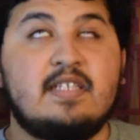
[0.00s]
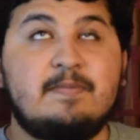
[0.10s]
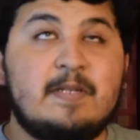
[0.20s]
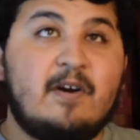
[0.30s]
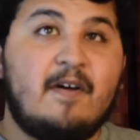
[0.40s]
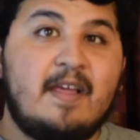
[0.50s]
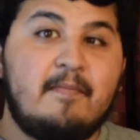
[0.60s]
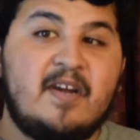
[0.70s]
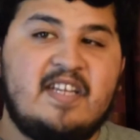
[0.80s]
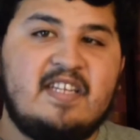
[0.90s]
spend all that
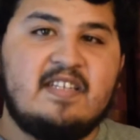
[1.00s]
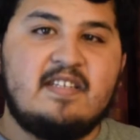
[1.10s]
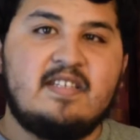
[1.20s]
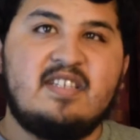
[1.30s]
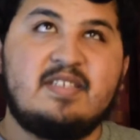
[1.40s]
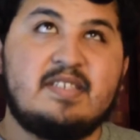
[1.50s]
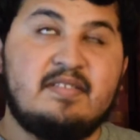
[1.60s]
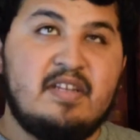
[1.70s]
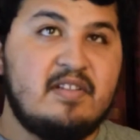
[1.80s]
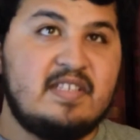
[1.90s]
money, it's
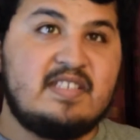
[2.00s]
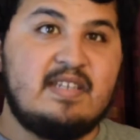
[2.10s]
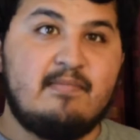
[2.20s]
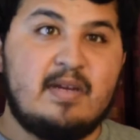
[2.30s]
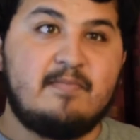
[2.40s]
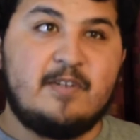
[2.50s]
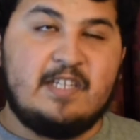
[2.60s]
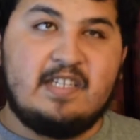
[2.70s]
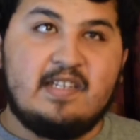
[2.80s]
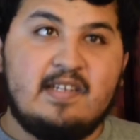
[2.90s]
nearly the same amount of
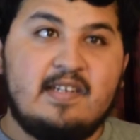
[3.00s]
money,